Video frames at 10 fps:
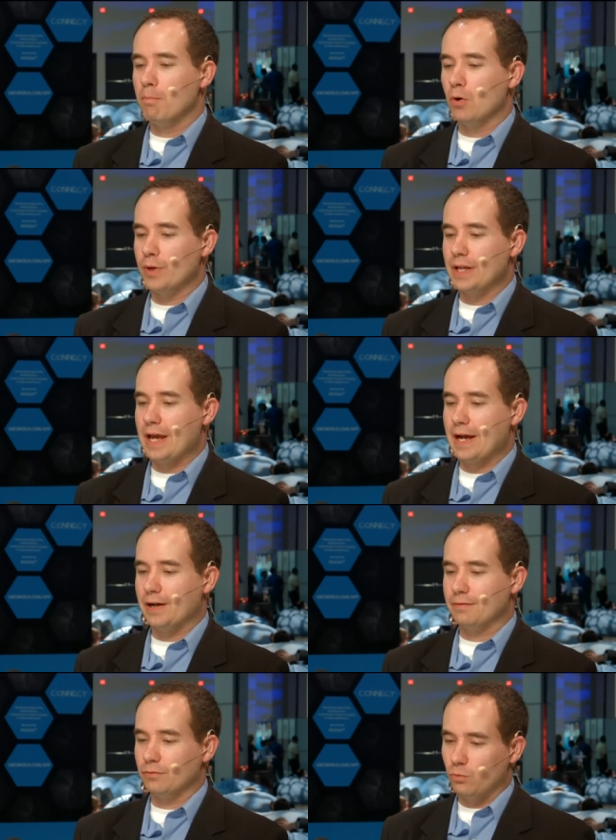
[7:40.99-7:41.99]
but we'd
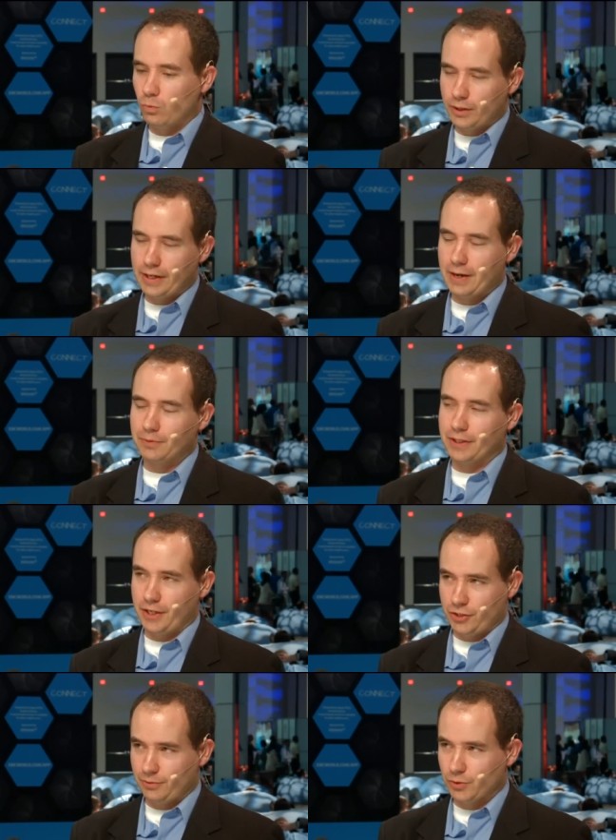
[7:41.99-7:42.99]
have one
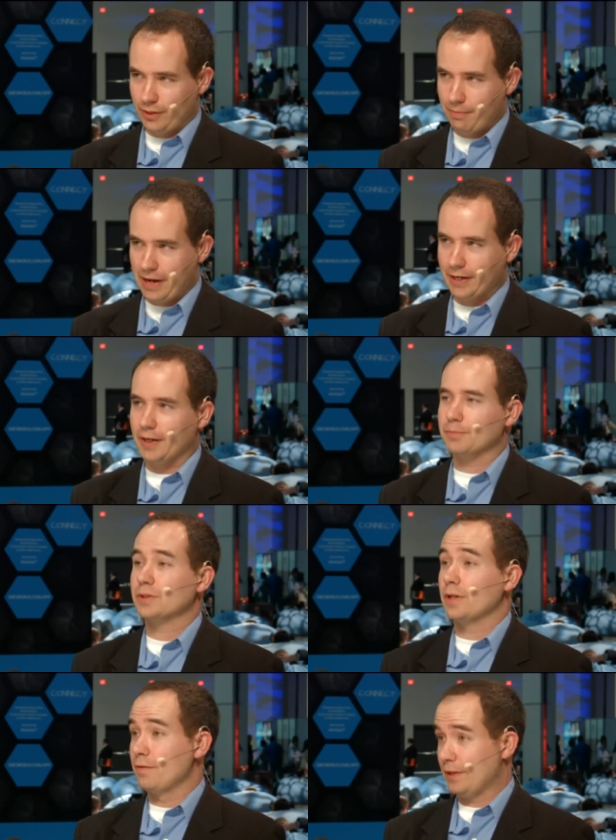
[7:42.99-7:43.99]
application that was running
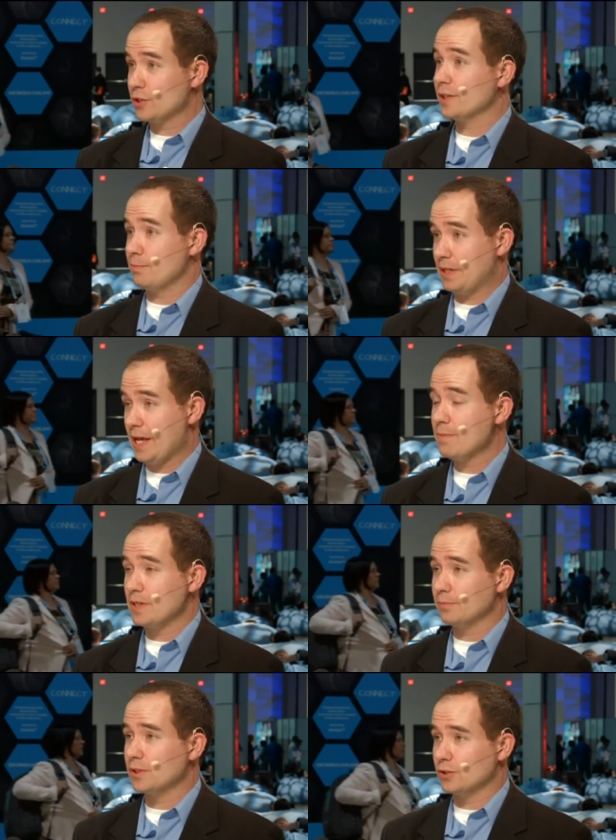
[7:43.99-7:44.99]
backups. Eventually it became
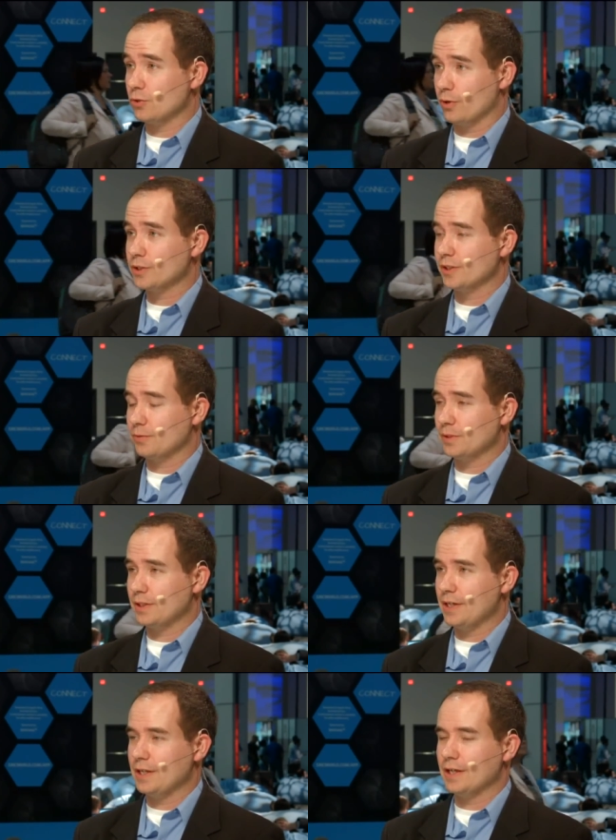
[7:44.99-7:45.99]
EMC storage because it was
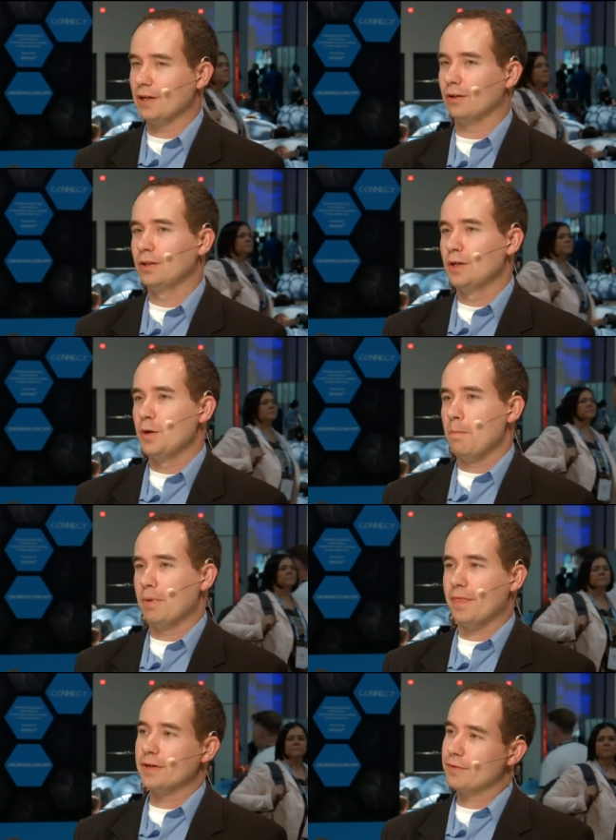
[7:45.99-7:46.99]
the EDL,
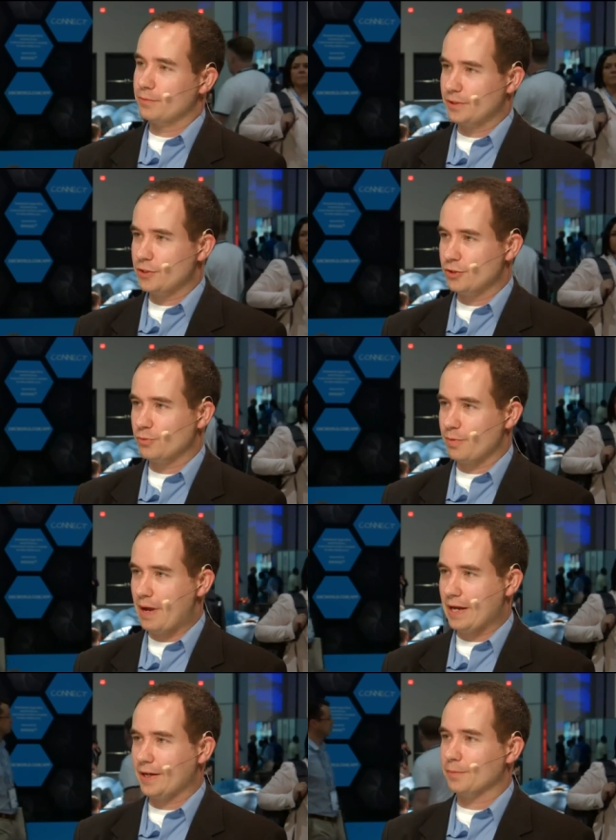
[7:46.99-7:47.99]
but then if there was issues with
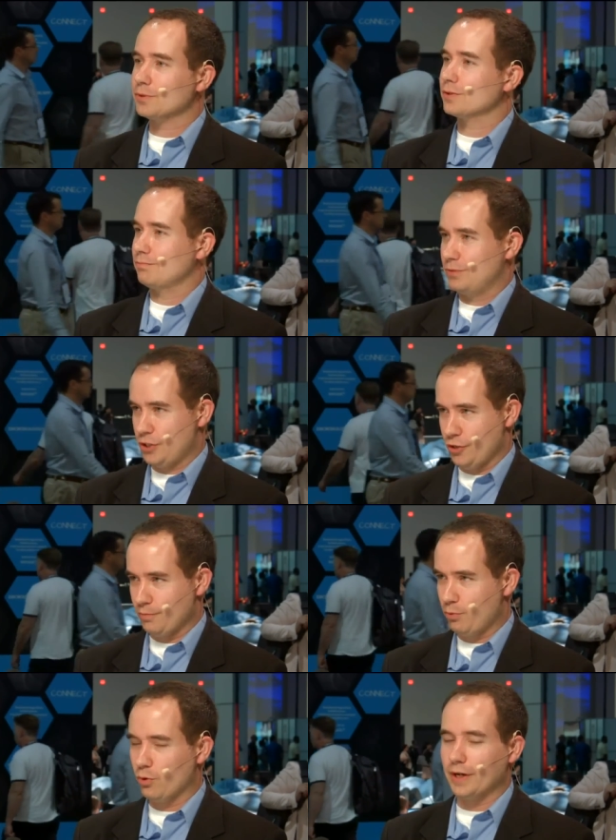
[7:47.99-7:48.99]
backups, to
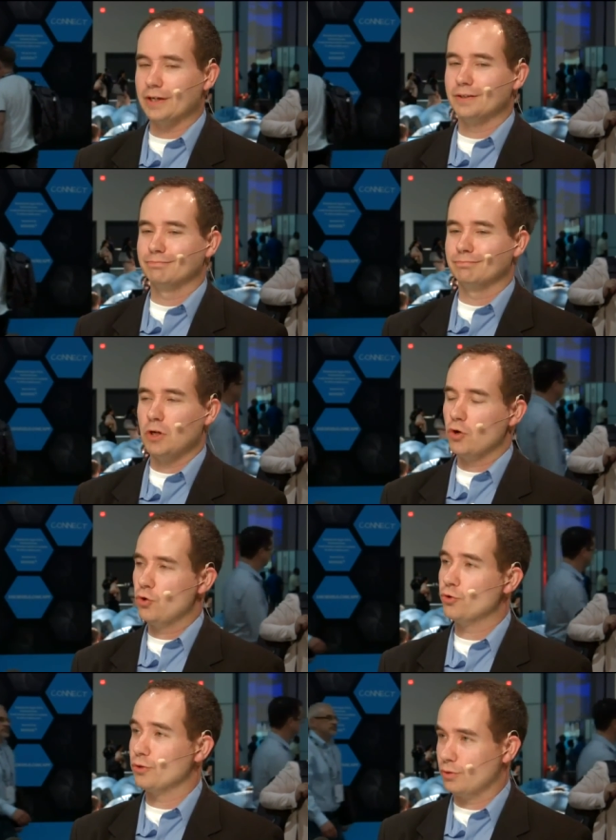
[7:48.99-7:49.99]
your point,
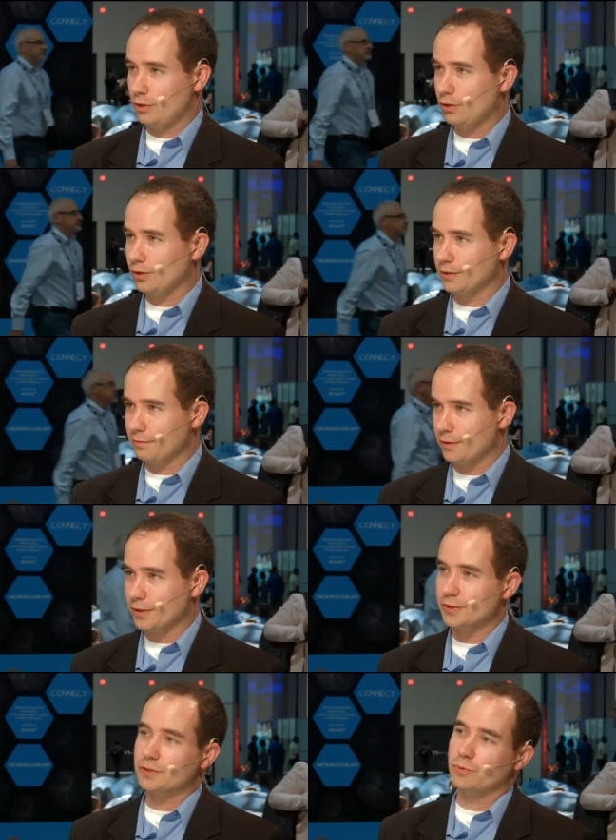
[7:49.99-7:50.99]
who do you call at
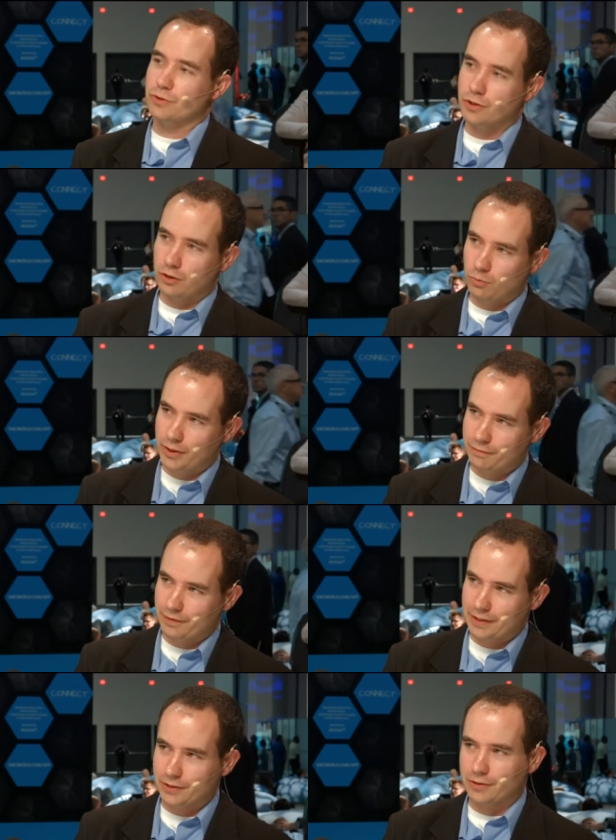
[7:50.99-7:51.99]
first? Well, you call one
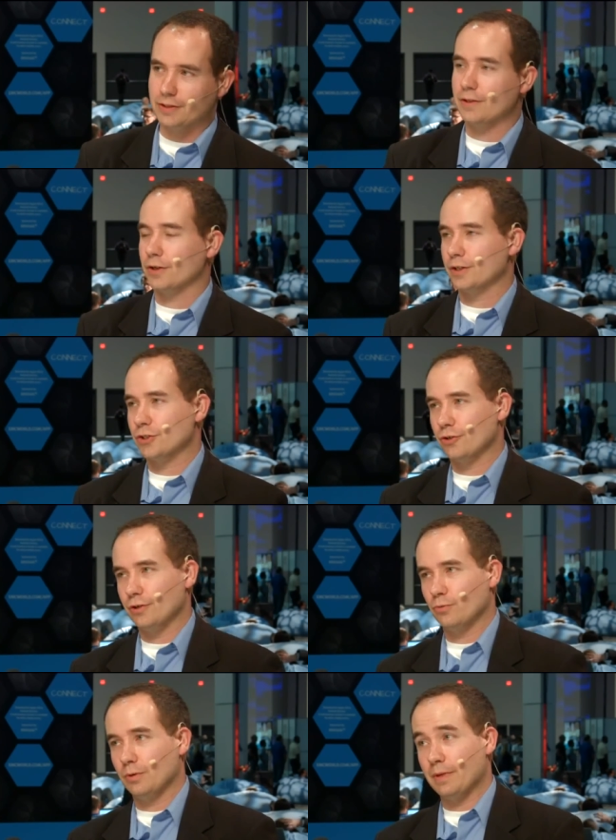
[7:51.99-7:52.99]
vendor, and then they're going to show
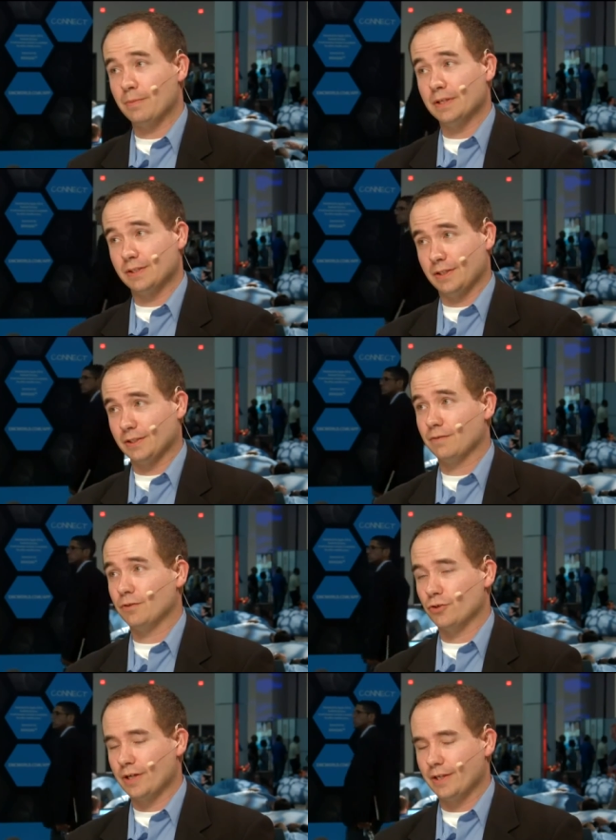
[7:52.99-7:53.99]
you, well, maybe it's this.
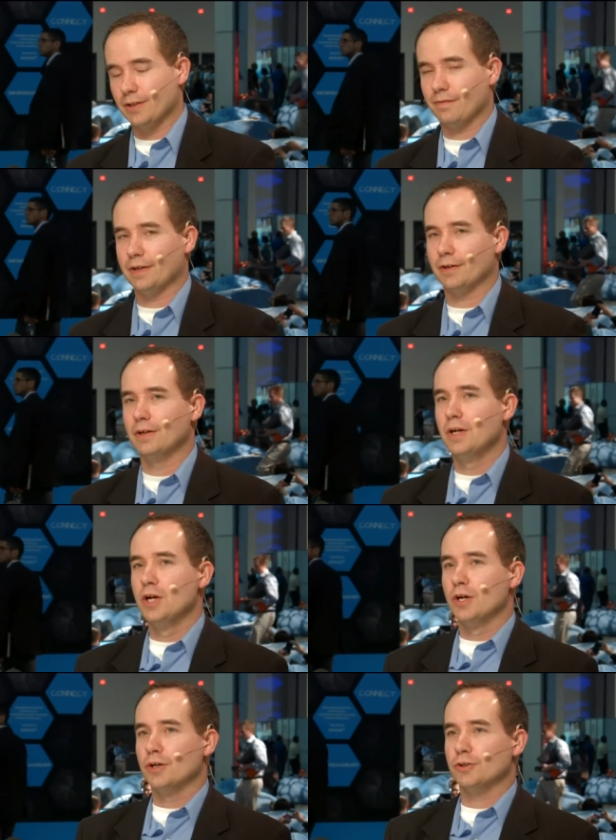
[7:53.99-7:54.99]
Have you tried the other vendor?
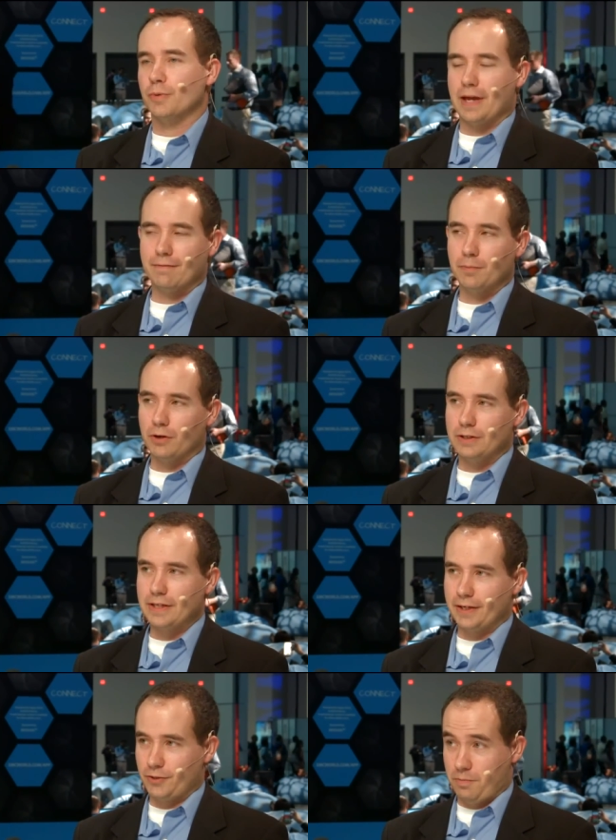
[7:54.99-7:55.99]
So with Avamar and
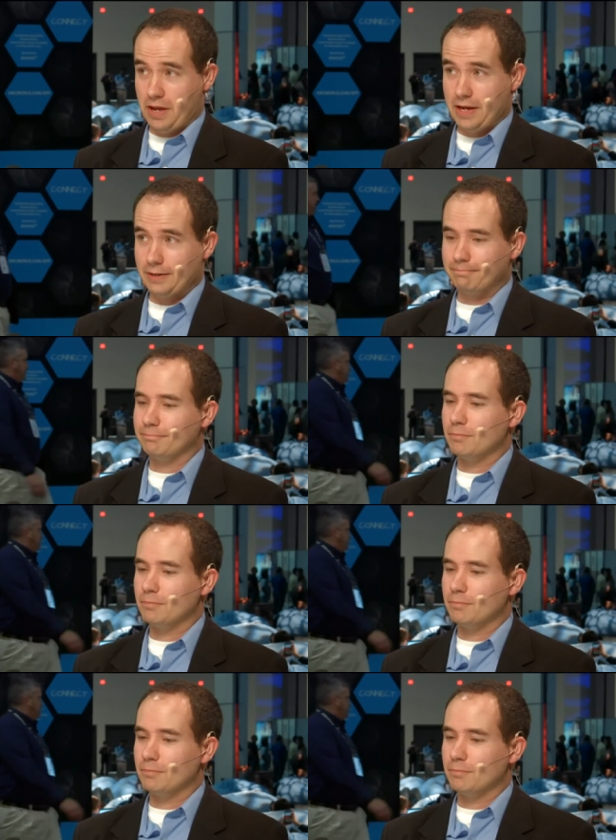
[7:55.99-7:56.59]
Data Domain,